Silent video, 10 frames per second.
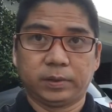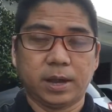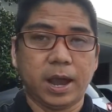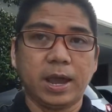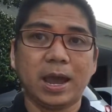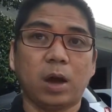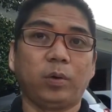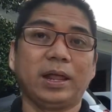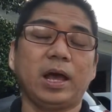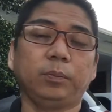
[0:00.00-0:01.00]
Okay, I
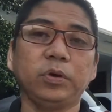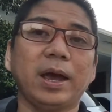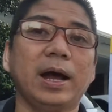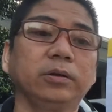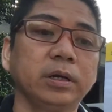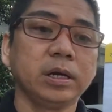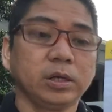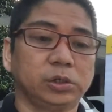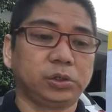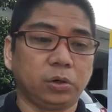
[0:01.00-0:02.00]
will help you out
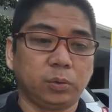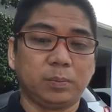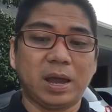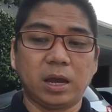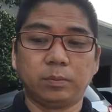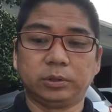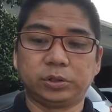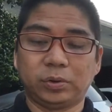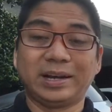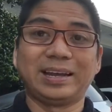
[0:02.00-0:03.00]
so you would be able
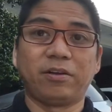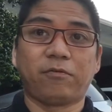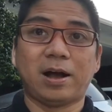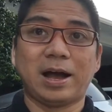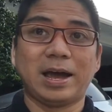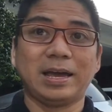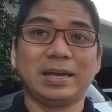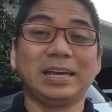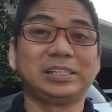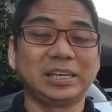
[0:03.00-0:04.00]
to identify
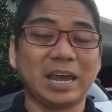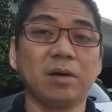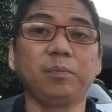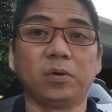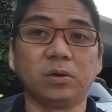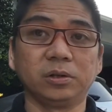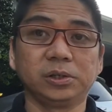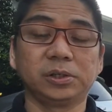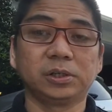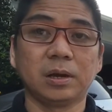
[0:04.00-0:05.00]

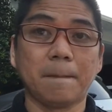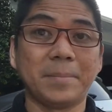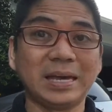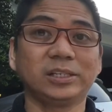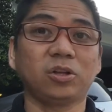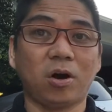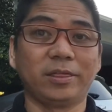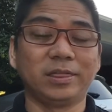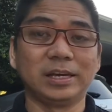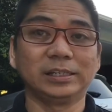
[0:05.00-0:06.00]
examples based
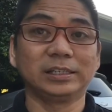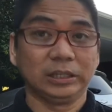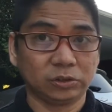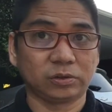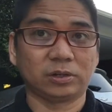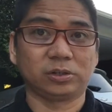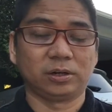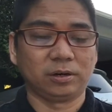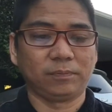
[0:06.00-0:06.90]
on this instruction.